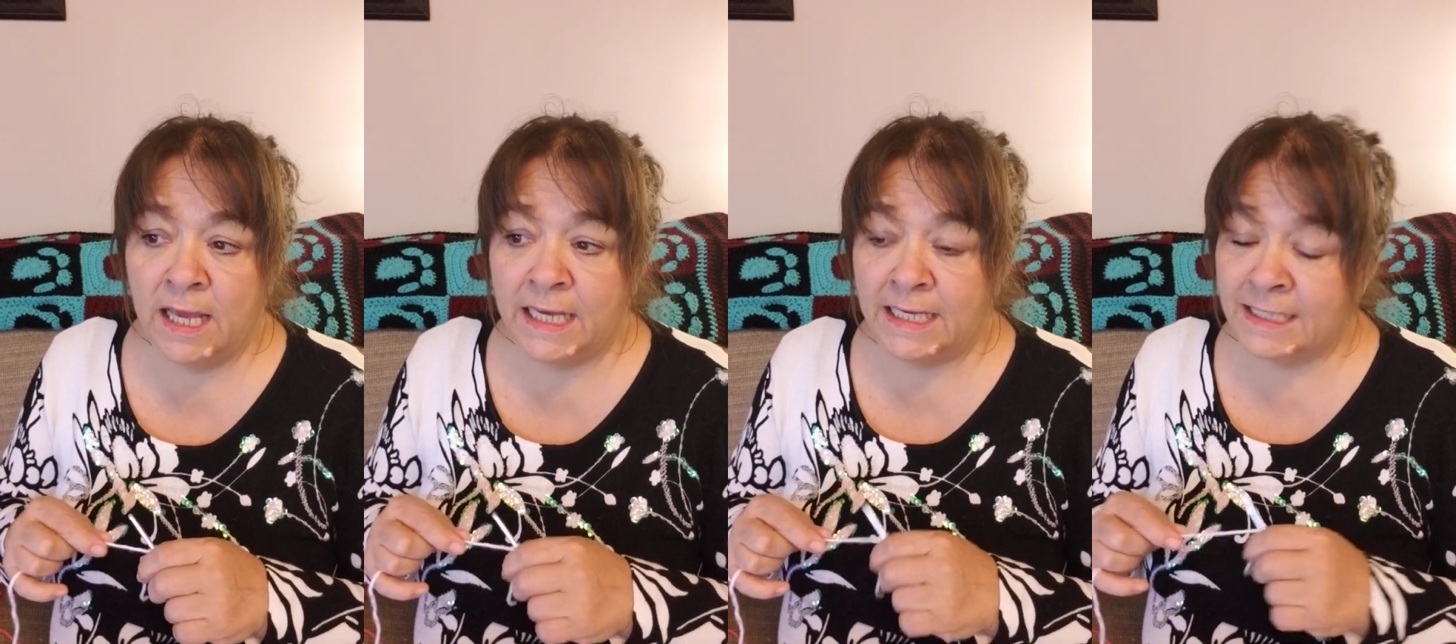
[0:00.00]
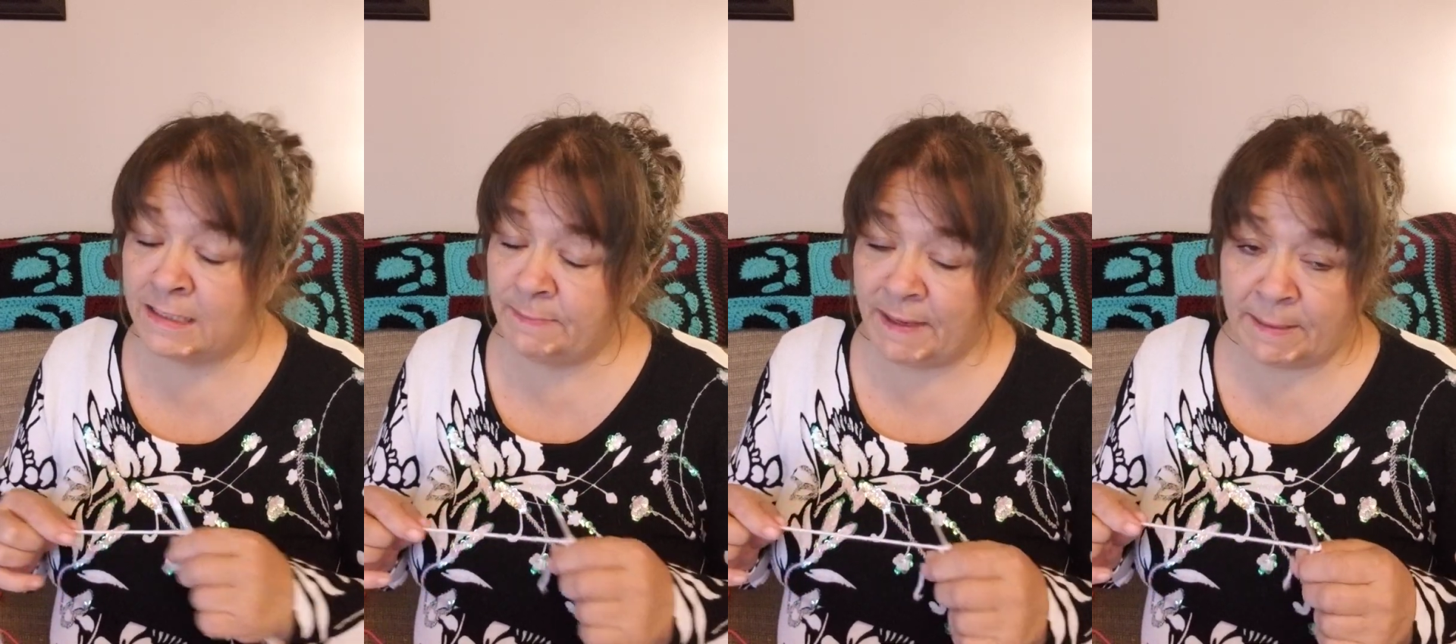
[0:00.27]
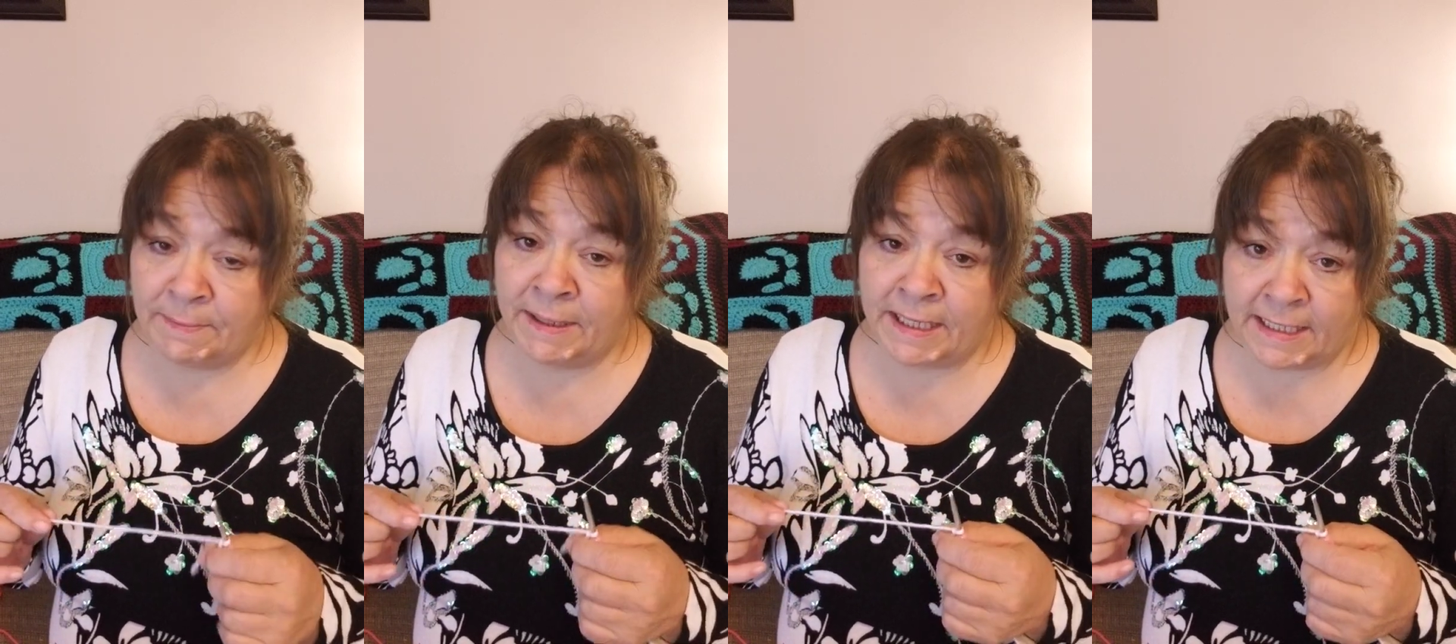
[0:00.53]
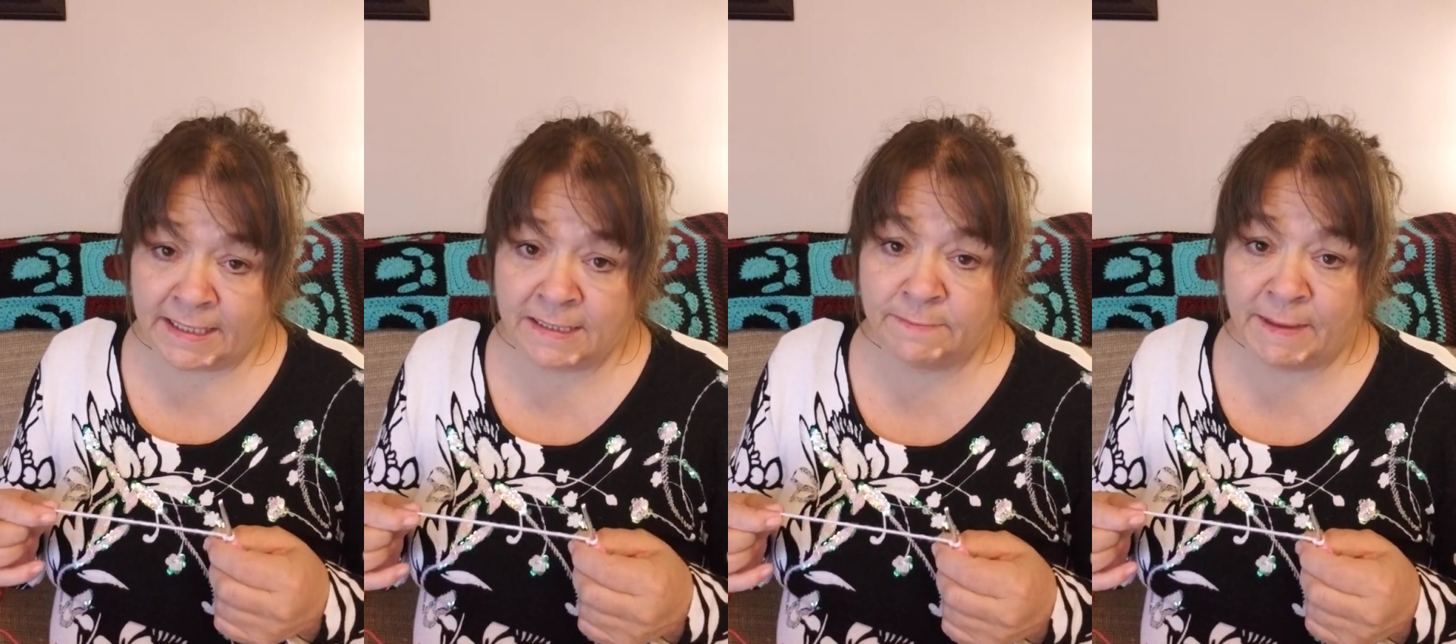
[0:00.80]
But it
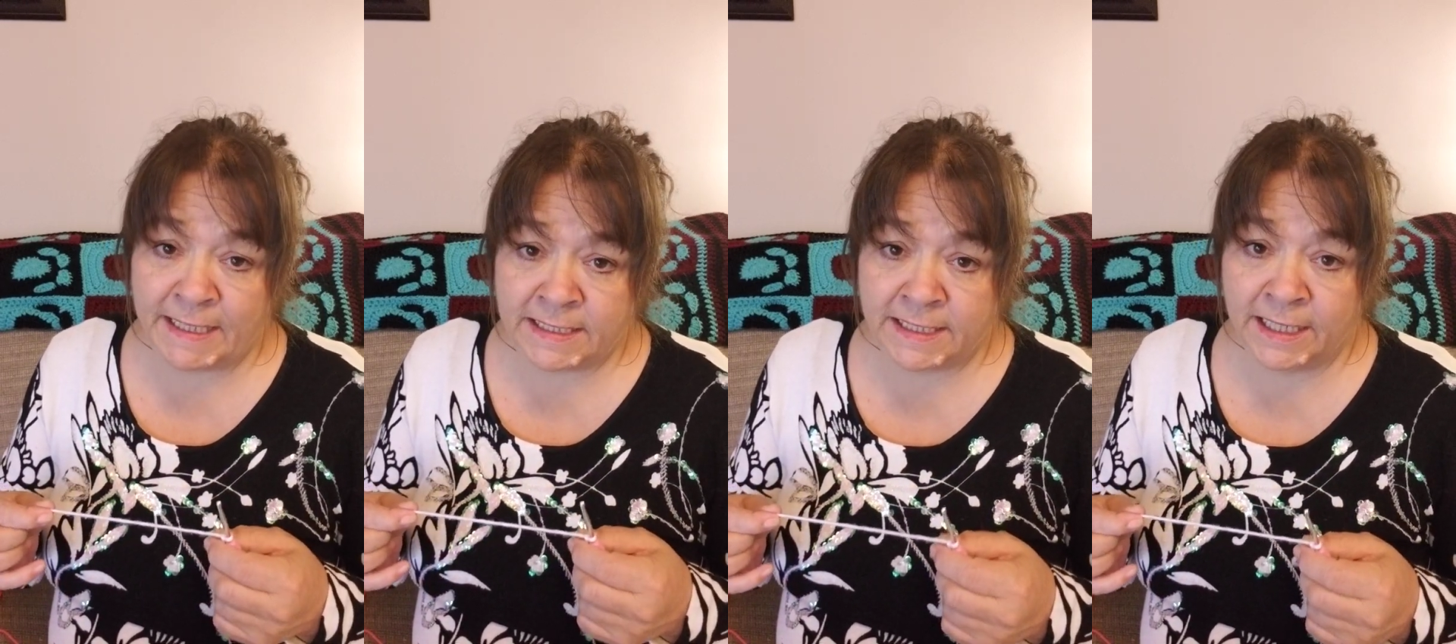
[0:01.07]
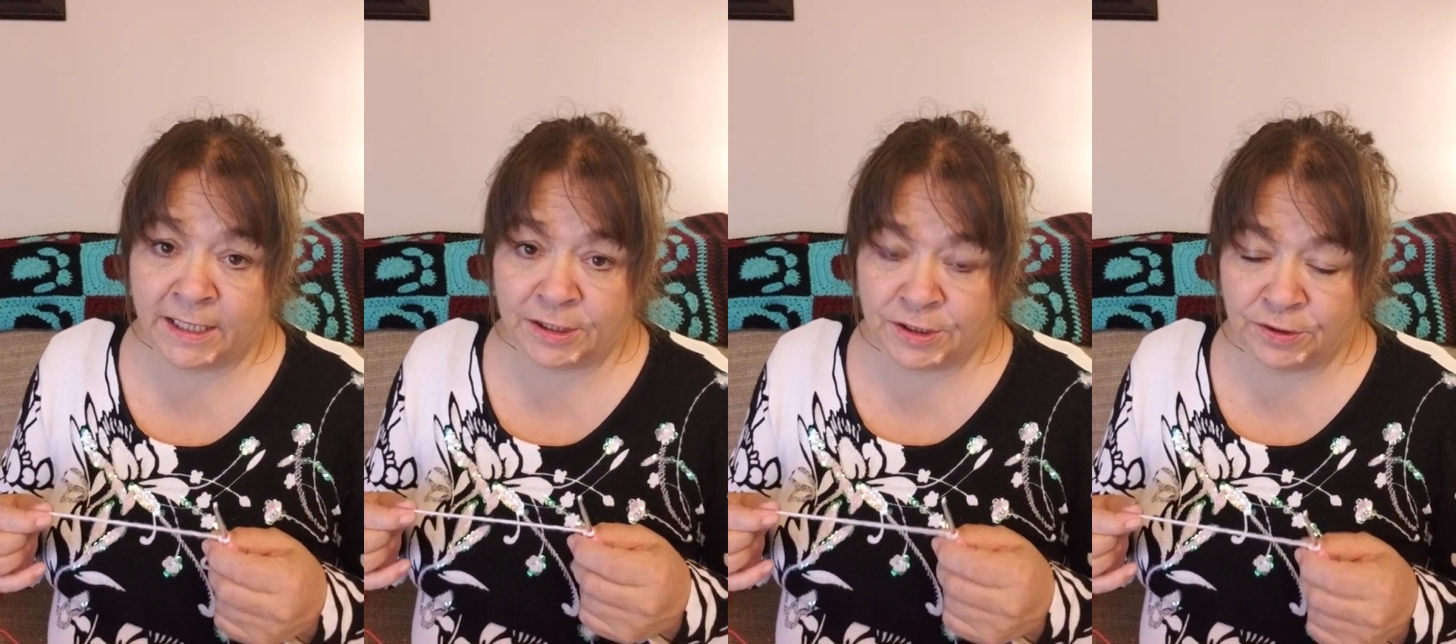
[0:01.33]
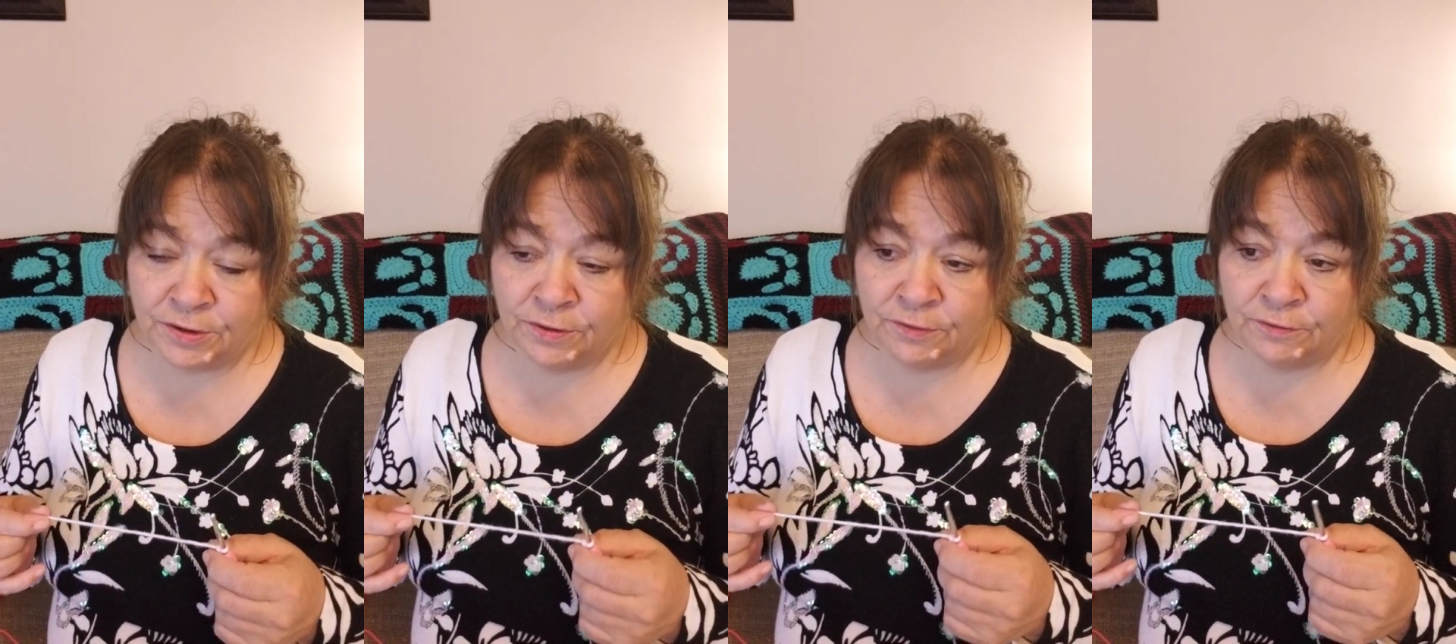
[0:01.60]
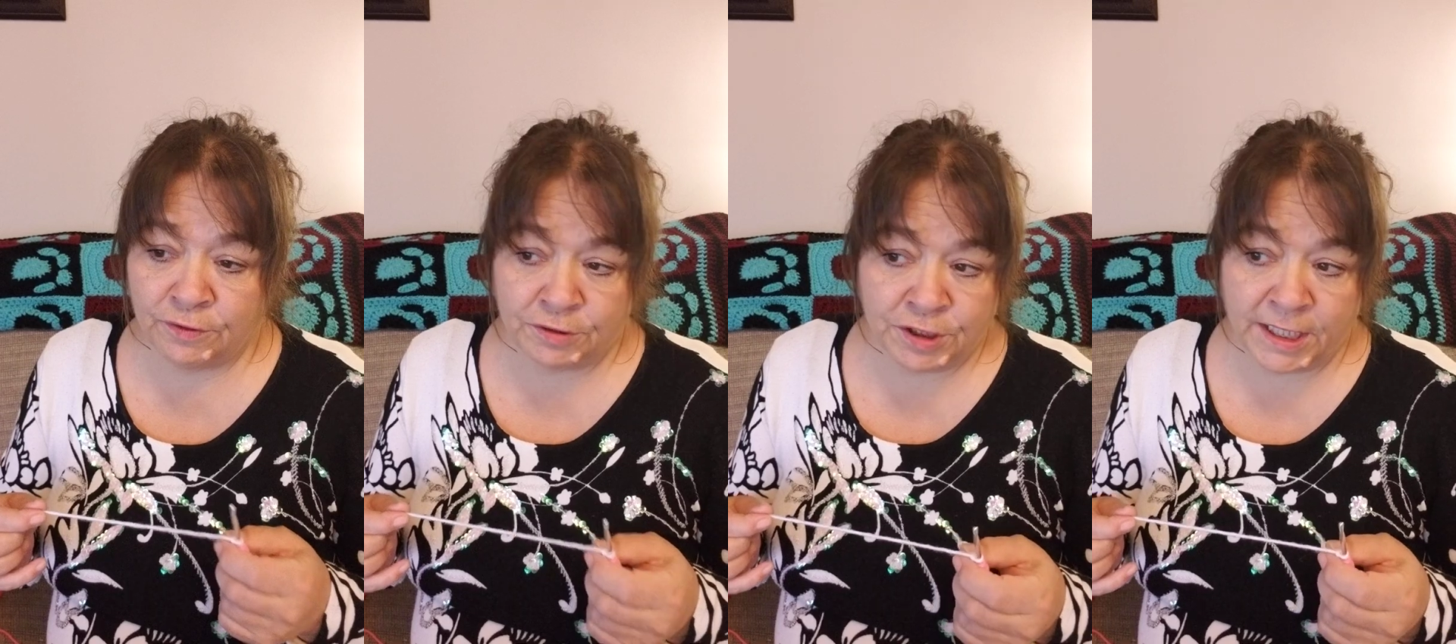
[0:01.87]
is basic
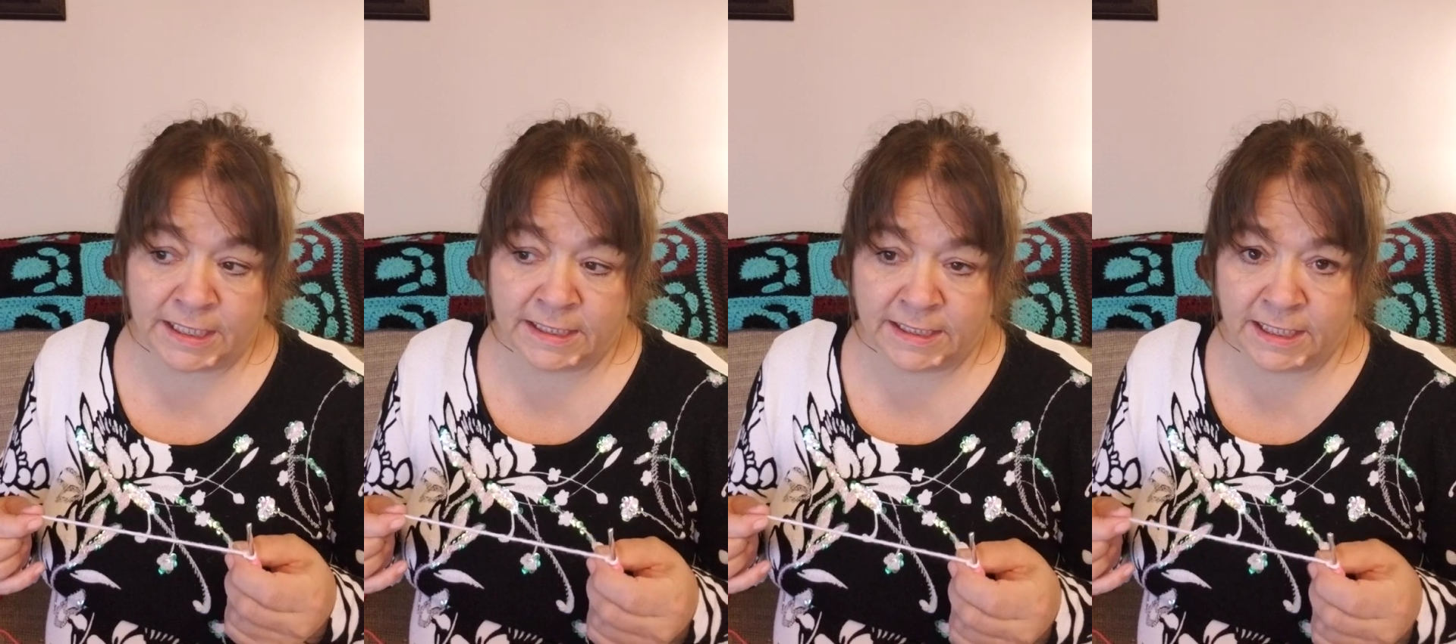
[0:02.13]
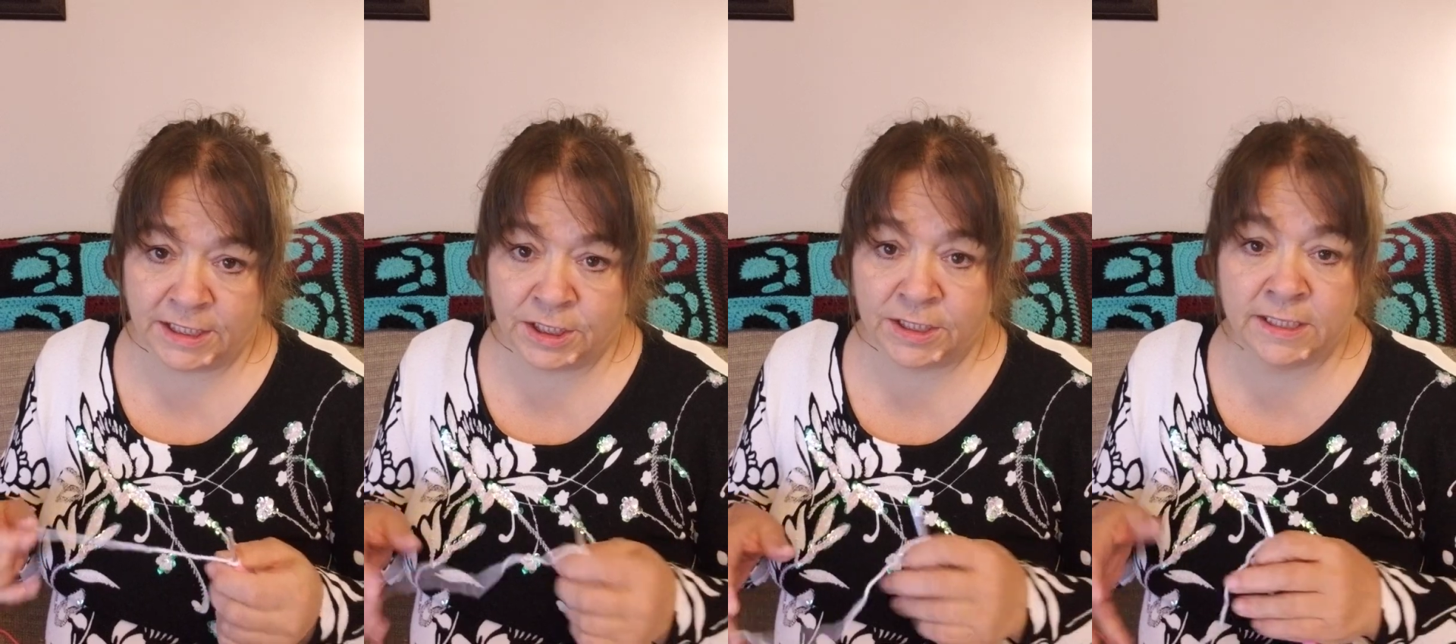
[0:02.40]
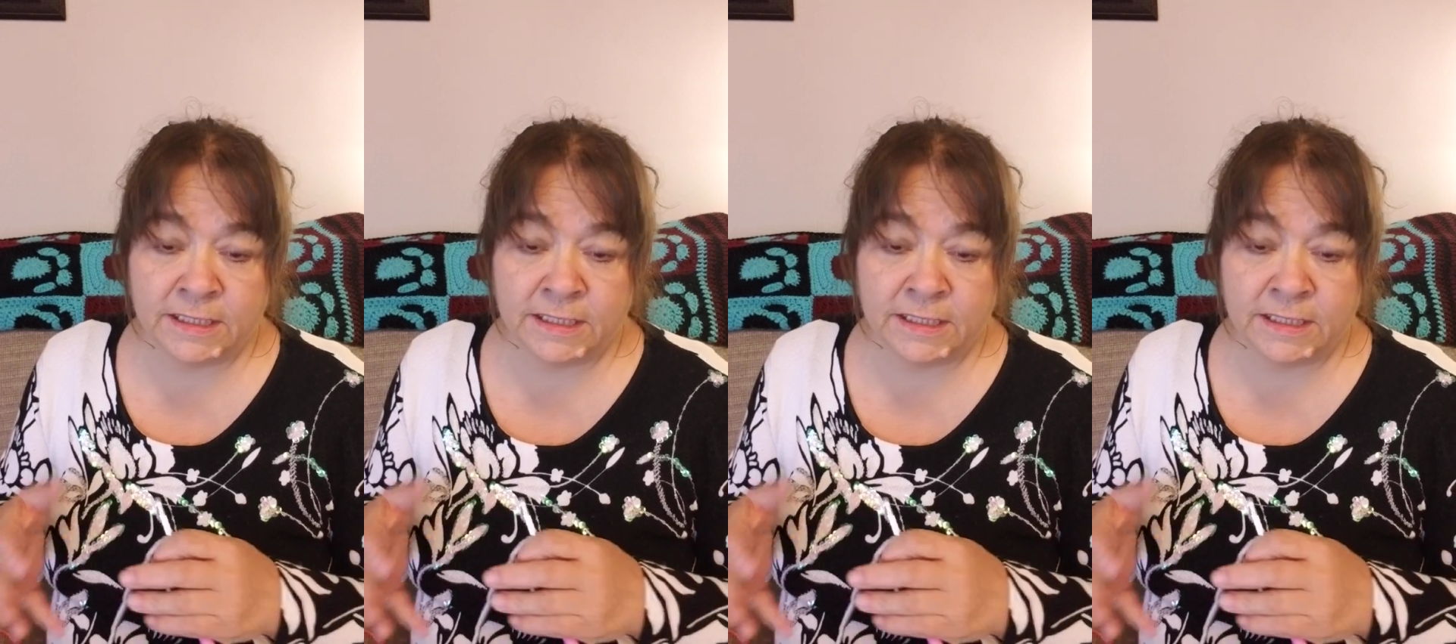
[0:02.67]
crochet stitches.